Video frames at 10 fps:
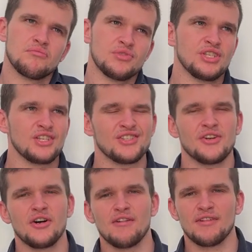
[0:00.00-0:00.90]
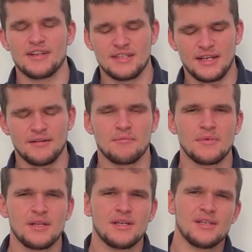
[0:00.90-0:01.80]
6.5 out of 10.
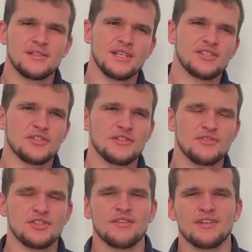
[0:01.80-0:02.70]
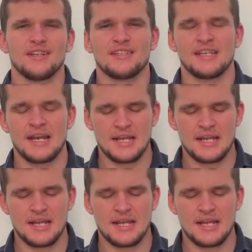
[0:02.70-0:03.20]
6.5 to 7 out of 10.